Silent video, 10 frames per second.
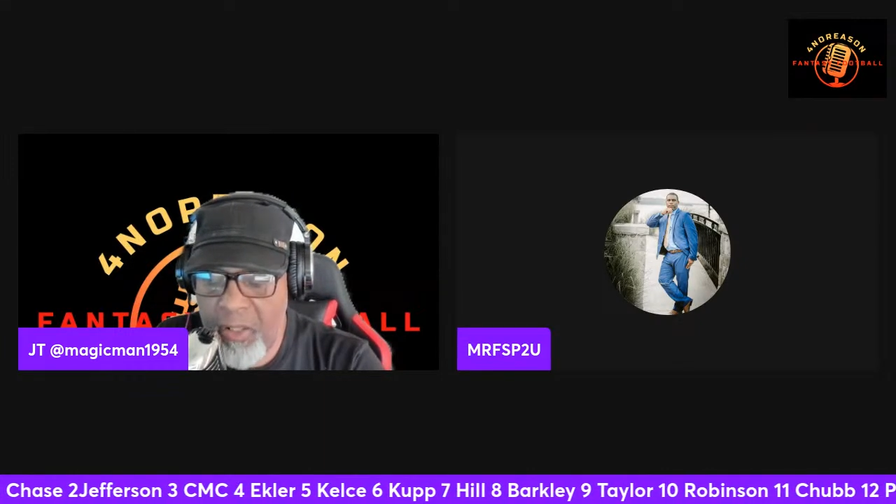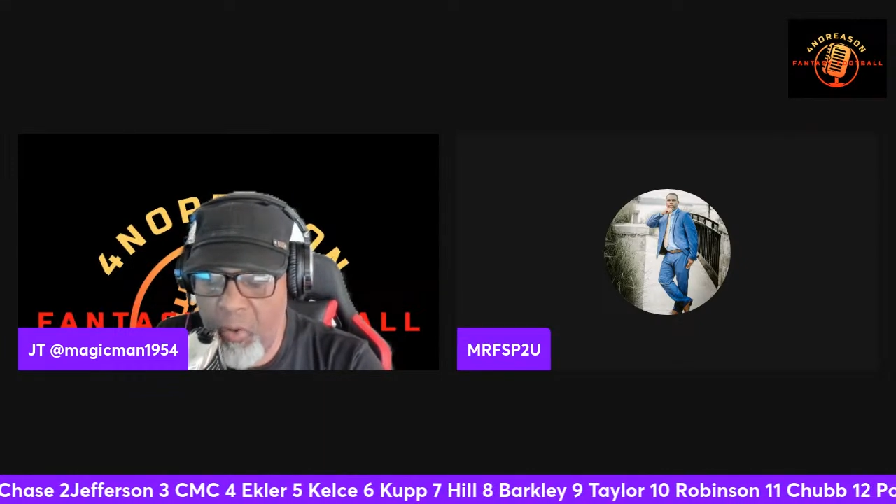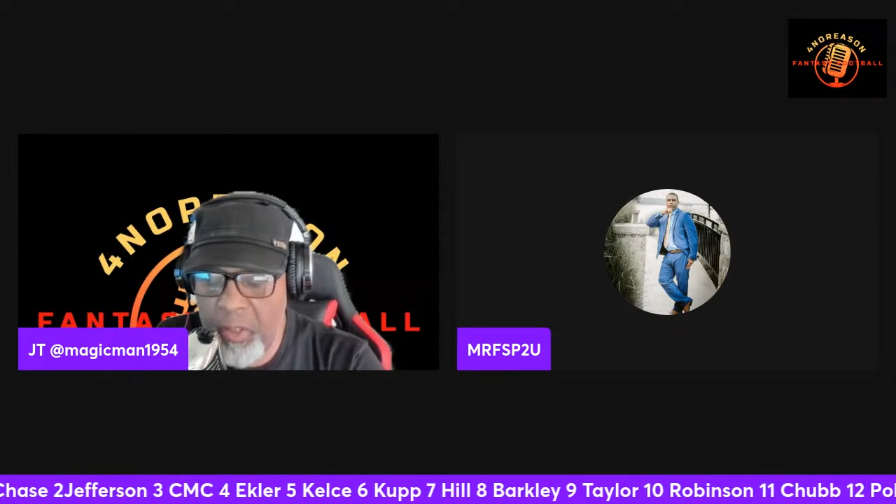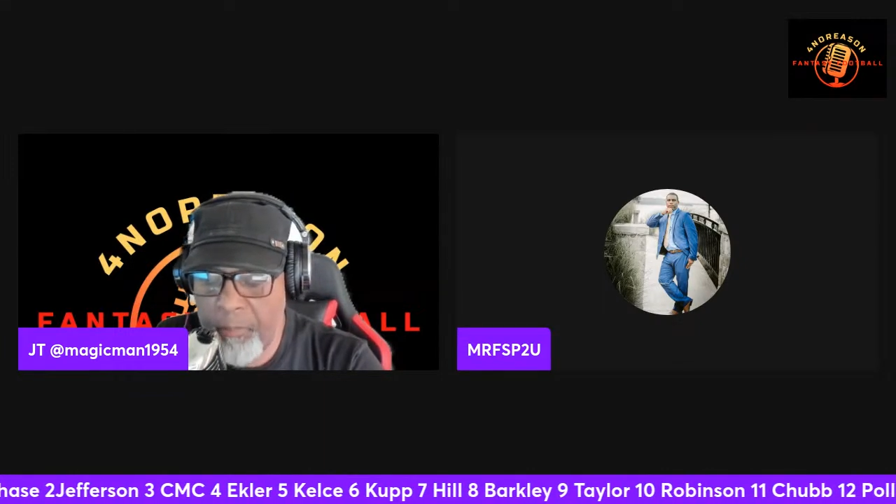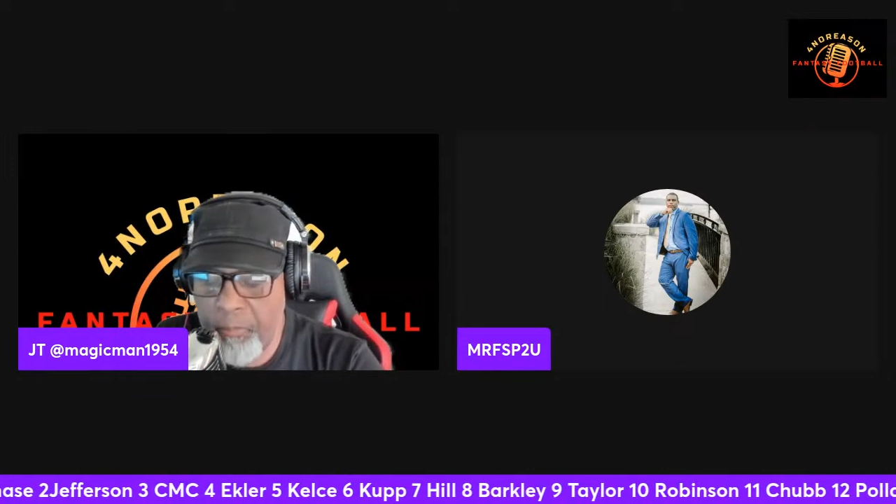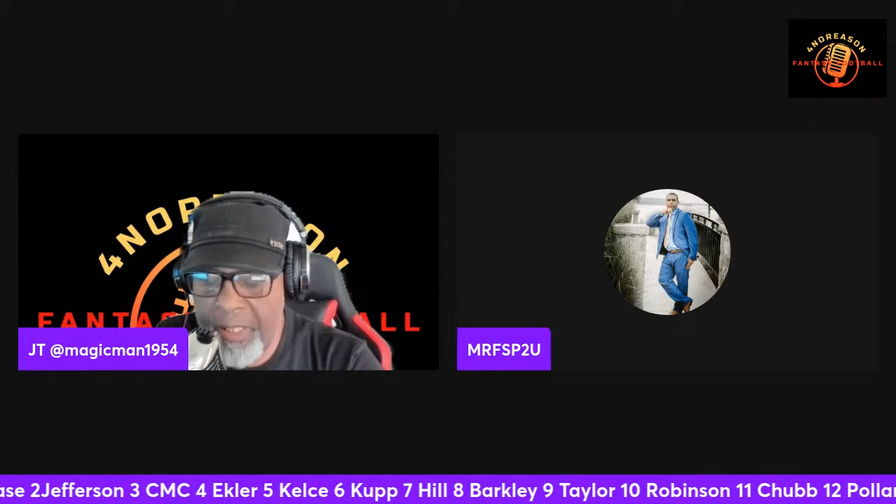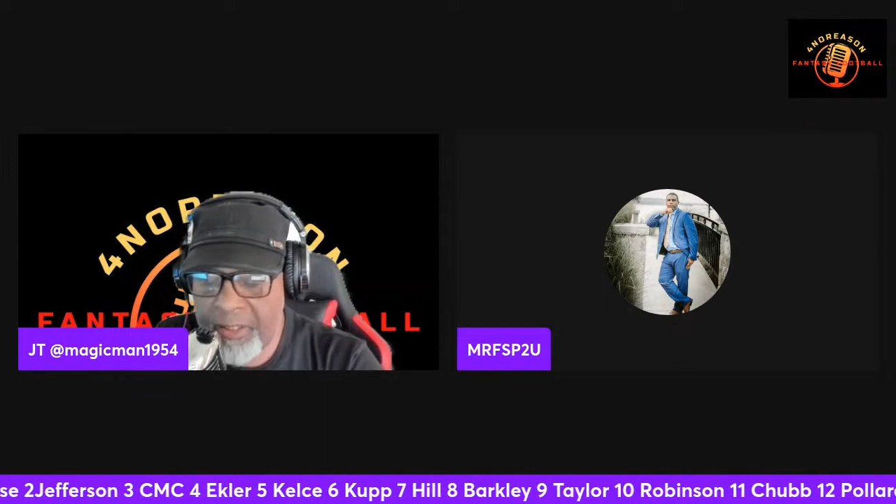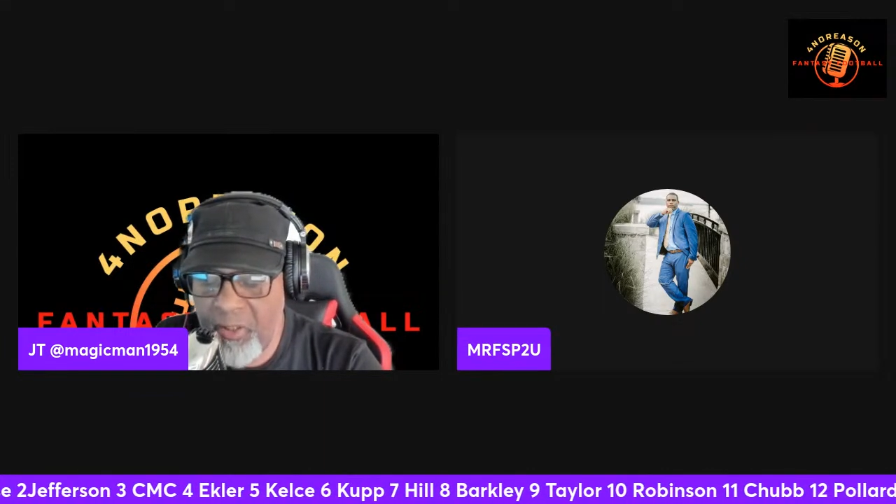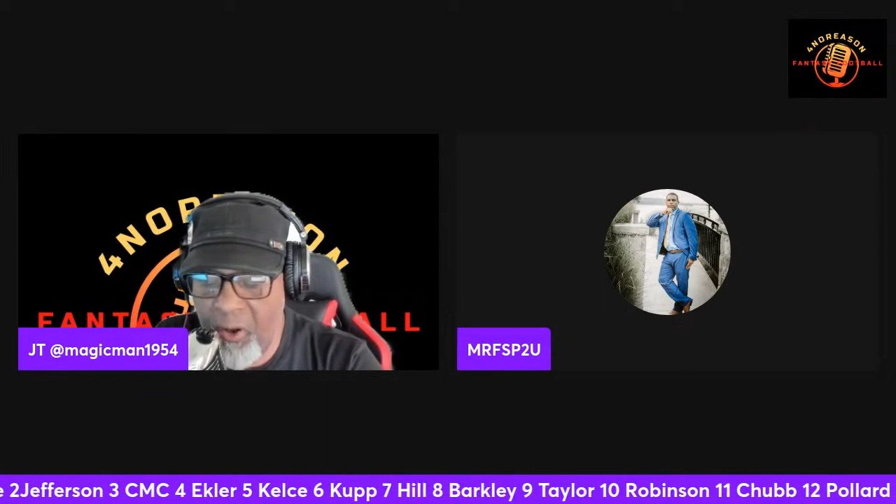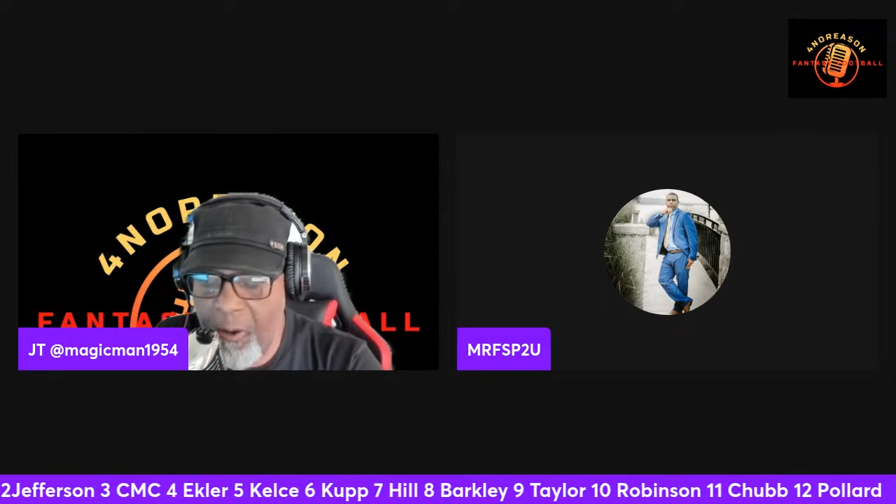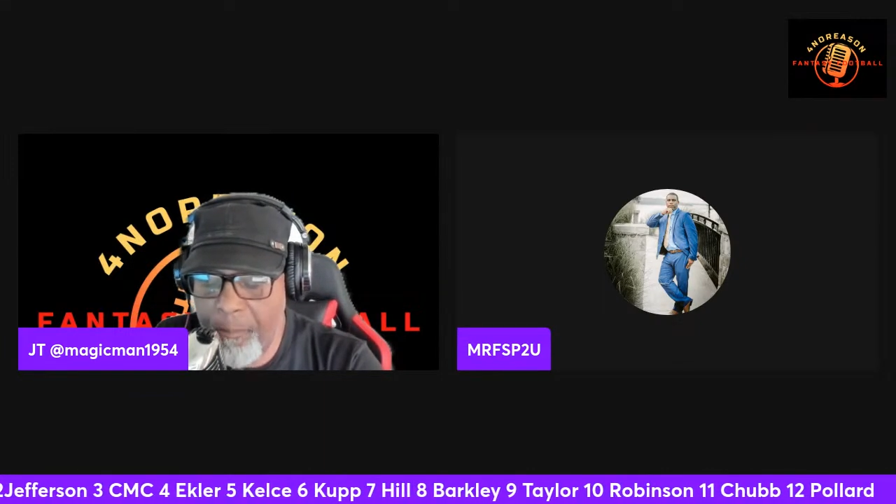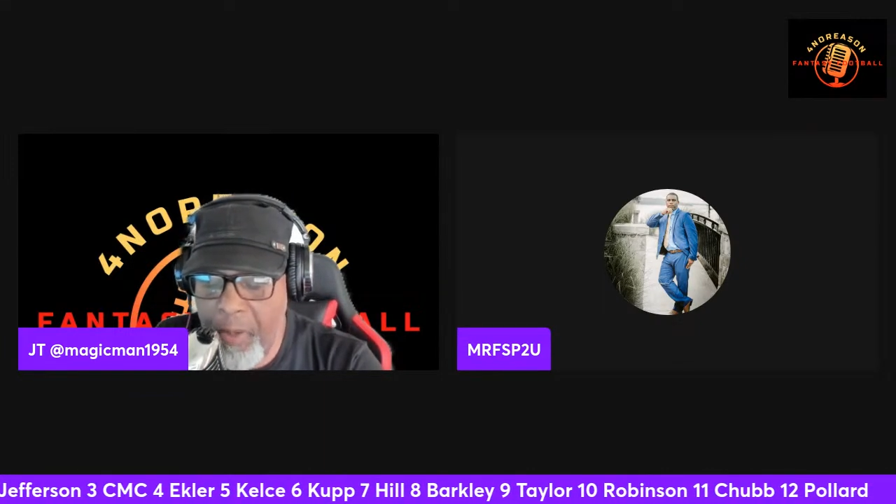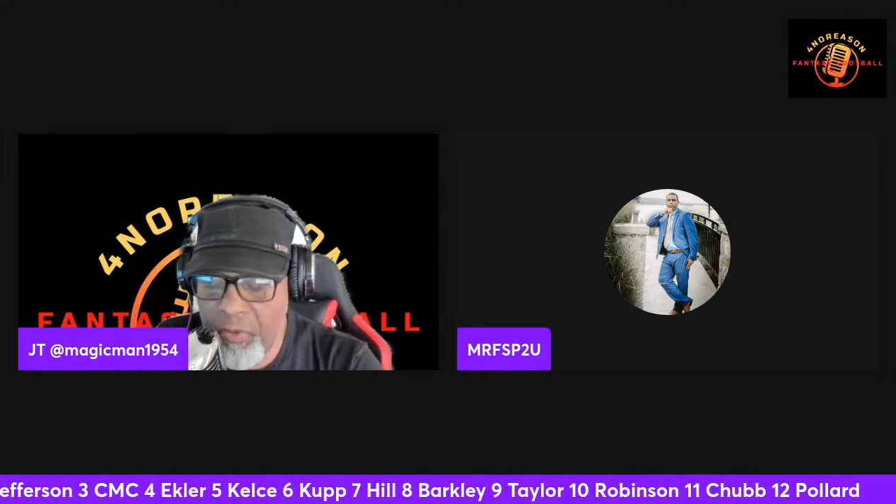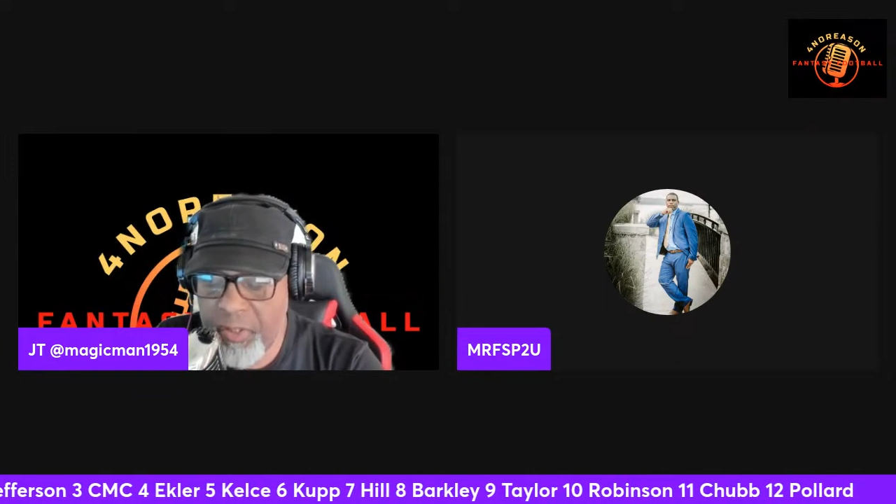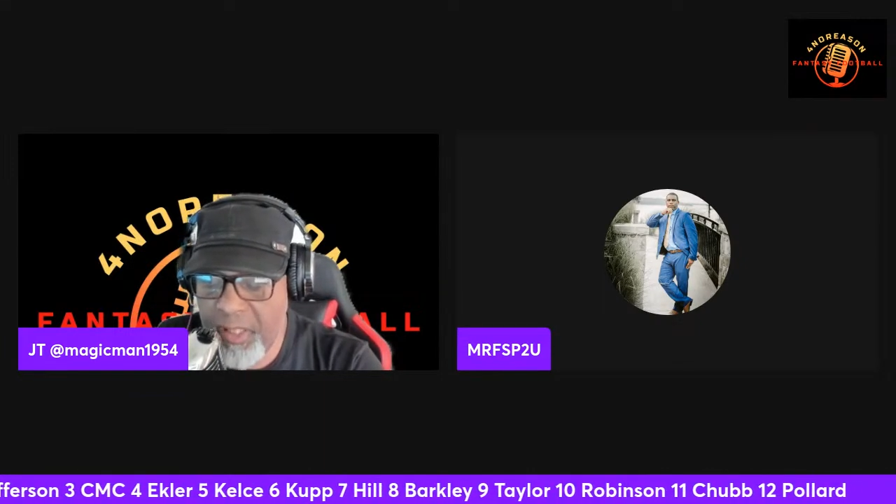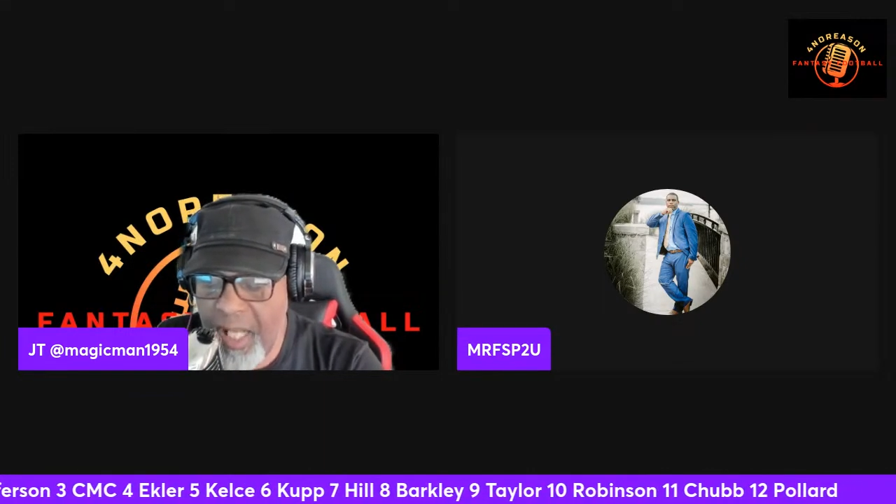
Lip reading: only Breece Hall posted